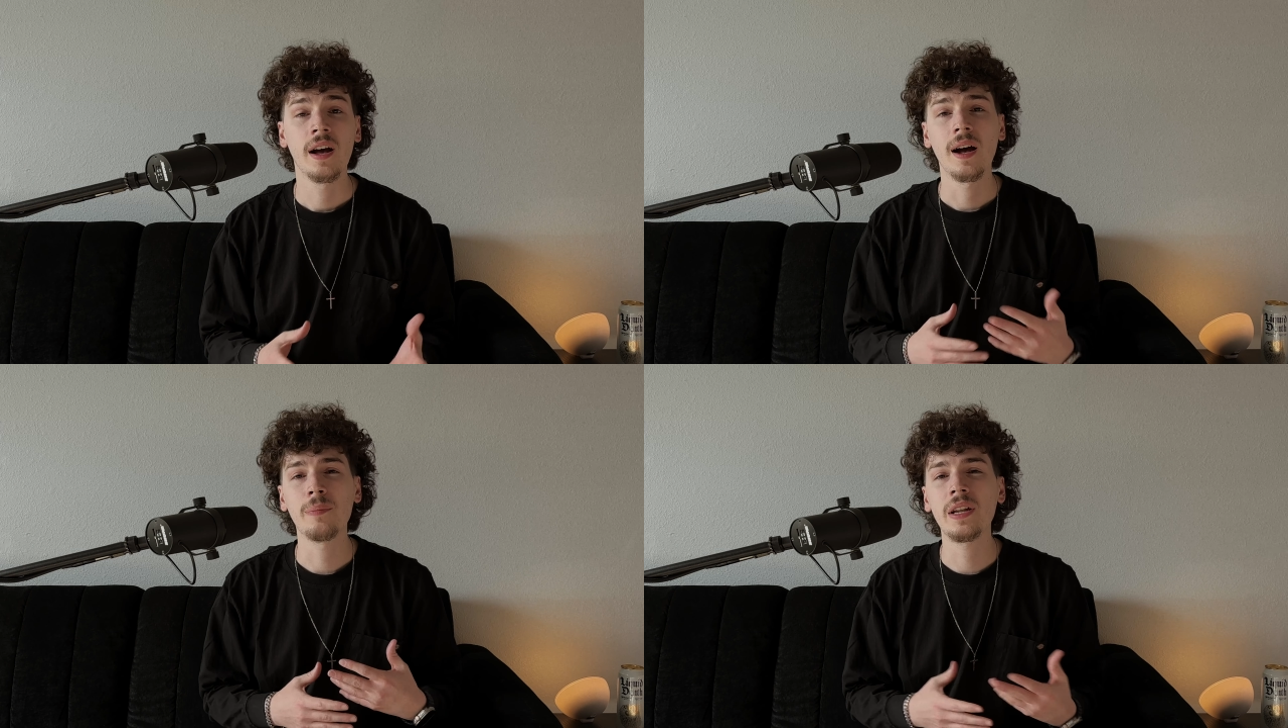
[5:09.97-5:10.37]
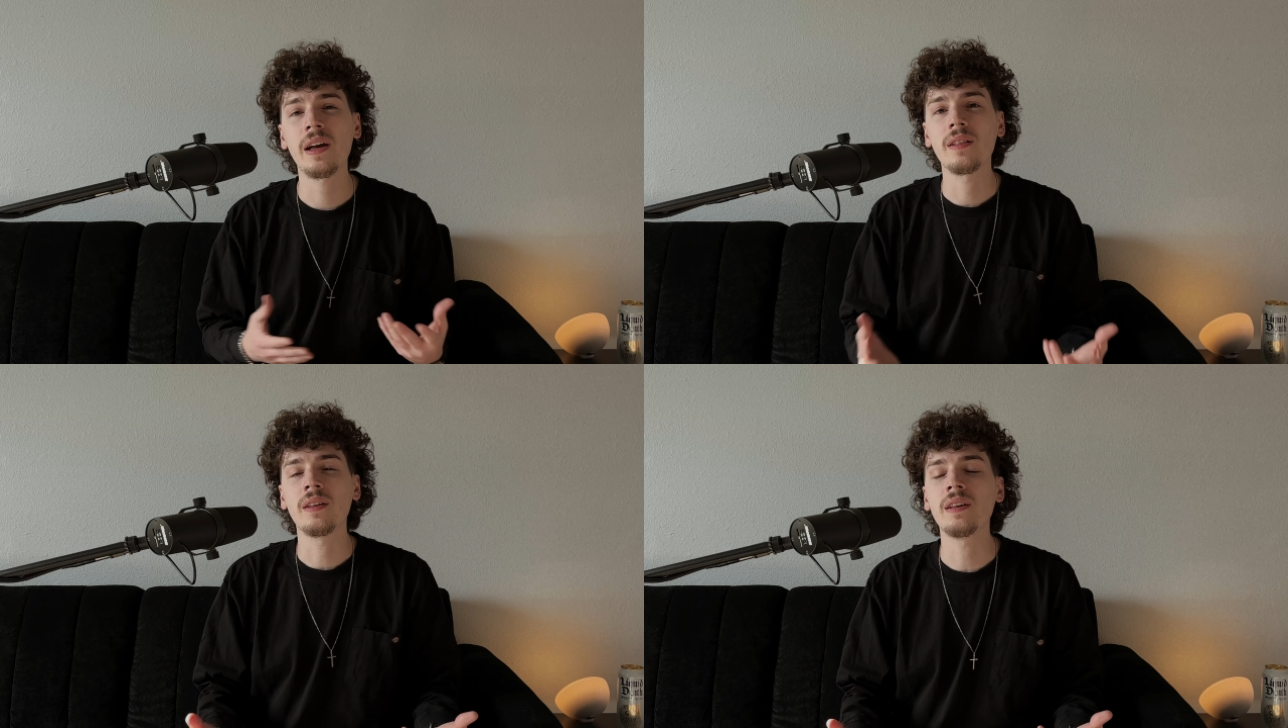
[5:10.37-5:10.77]
I mean,
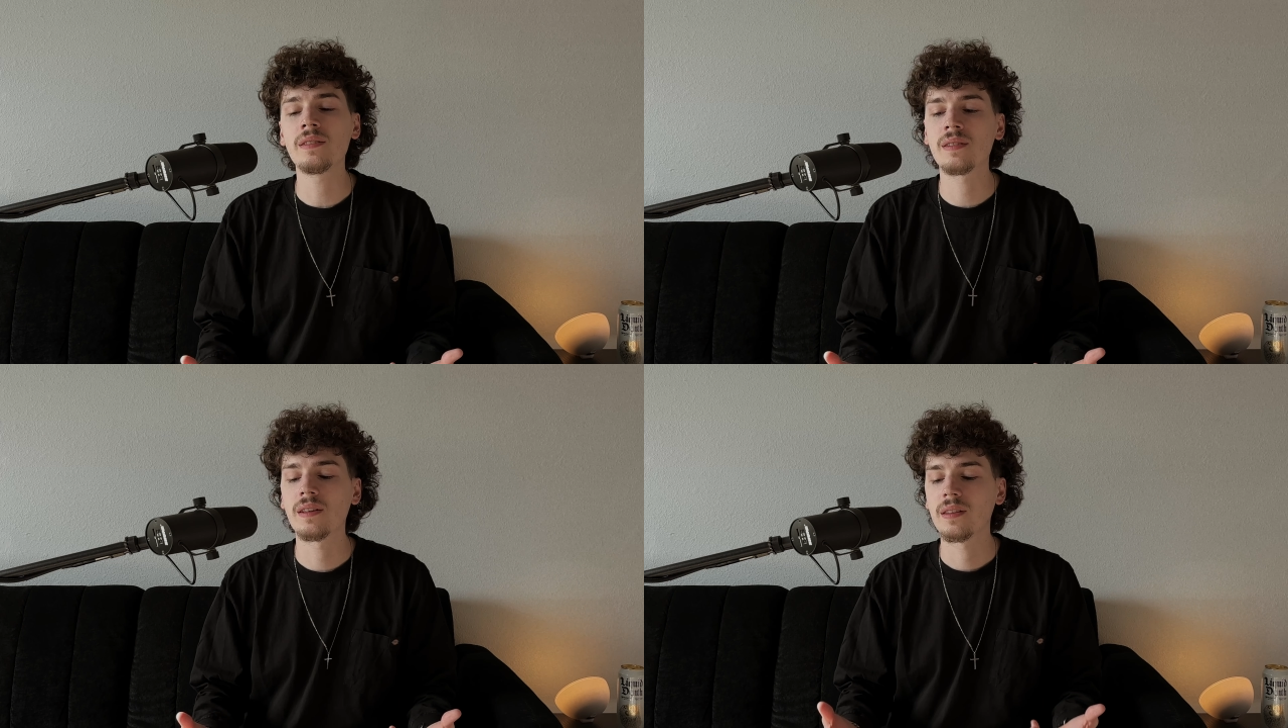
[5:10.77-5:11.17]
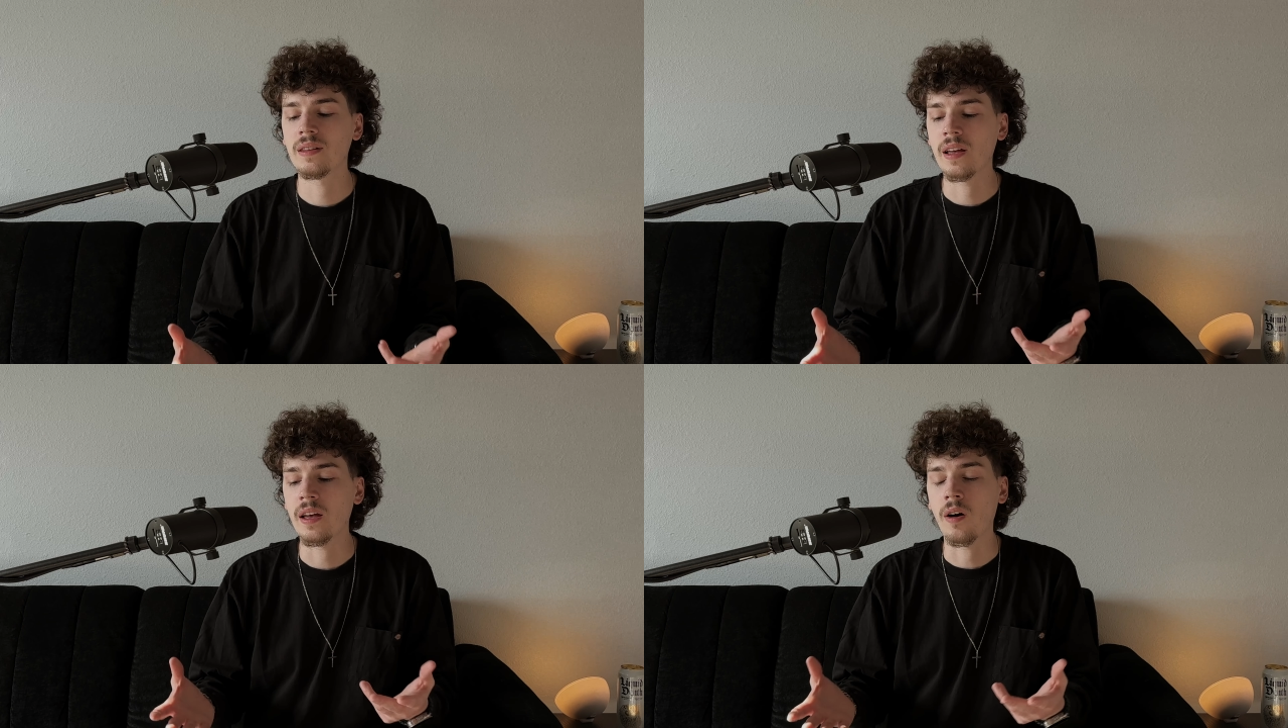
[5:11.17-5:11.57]
at least
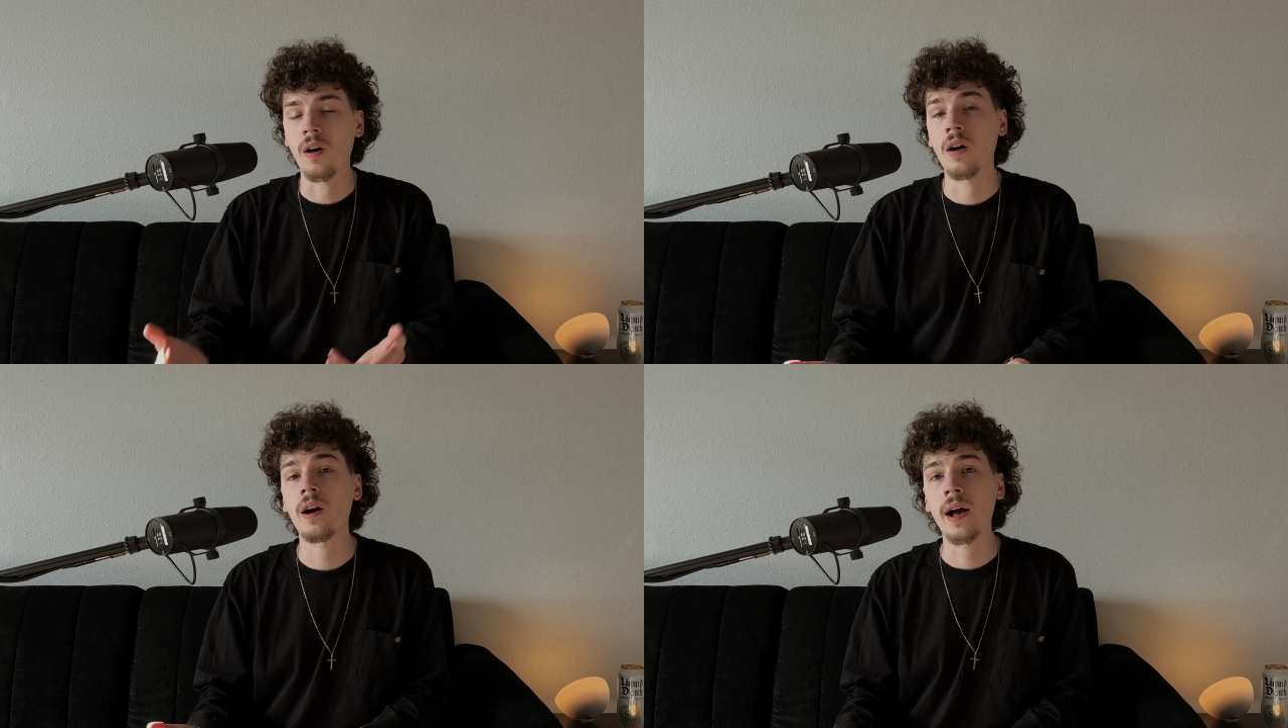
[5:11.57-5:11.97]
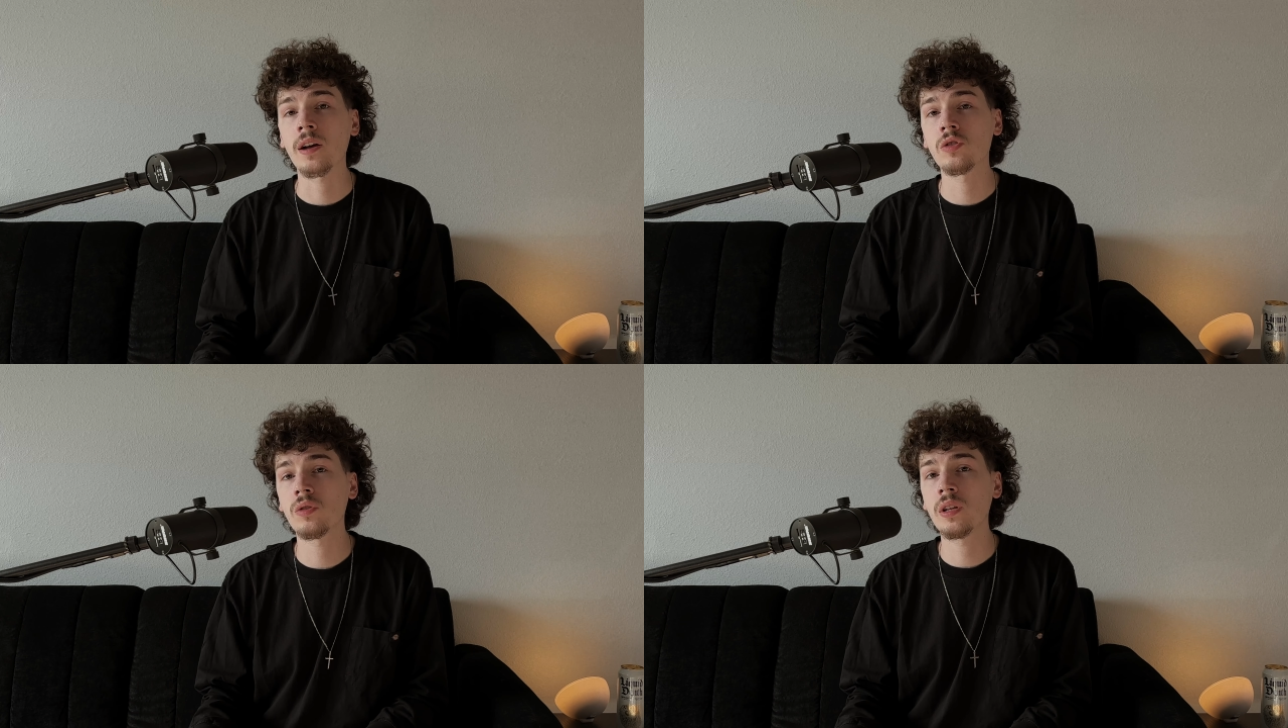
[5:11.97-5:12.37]
they are
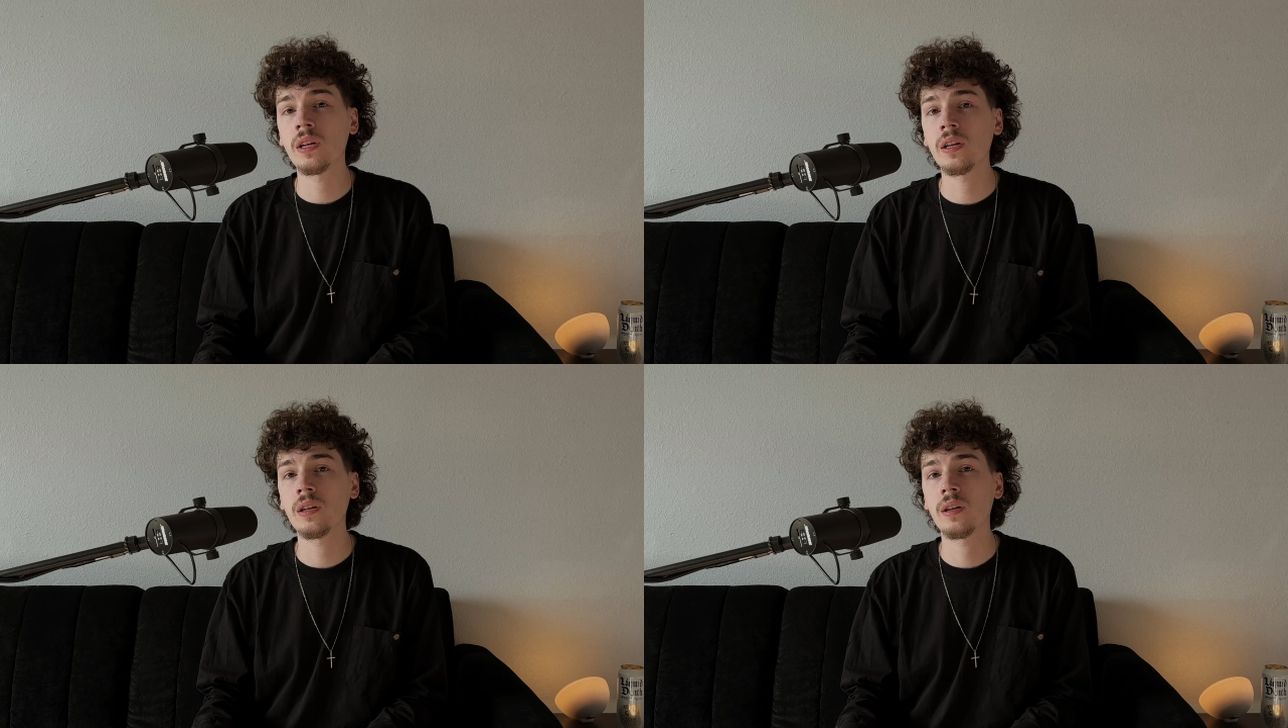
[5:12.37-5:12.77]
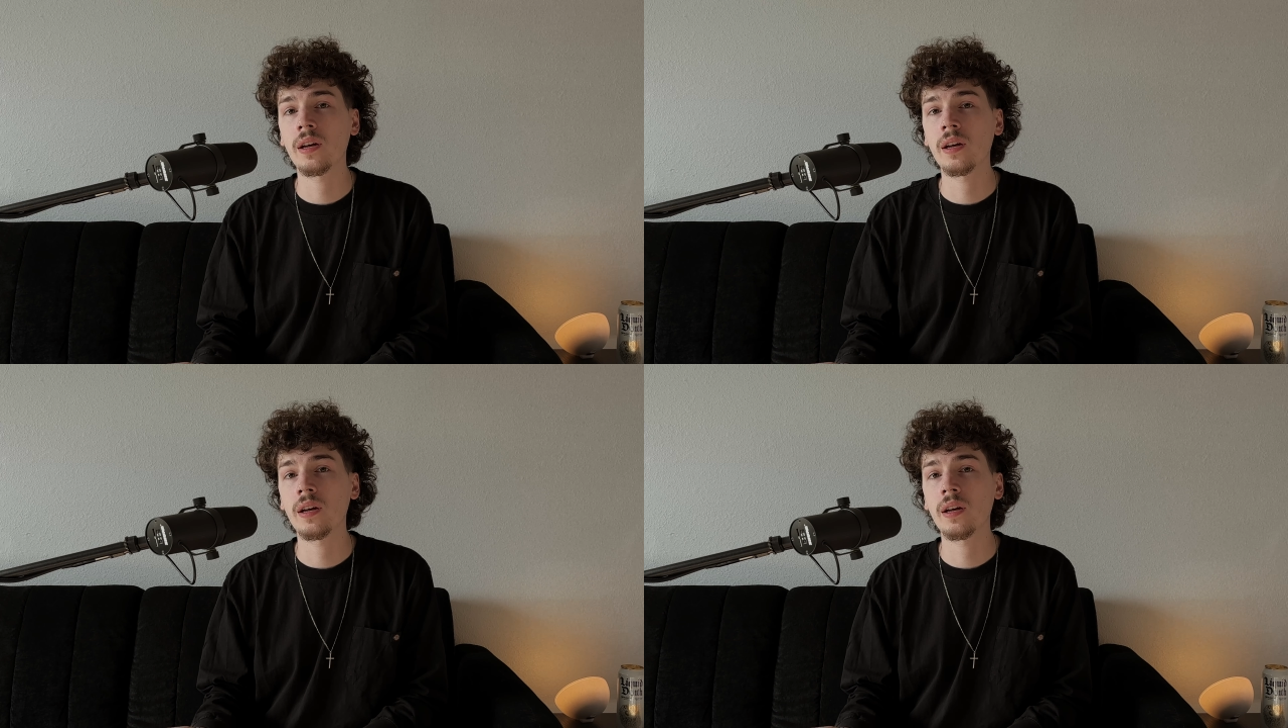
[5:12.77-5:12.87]
actually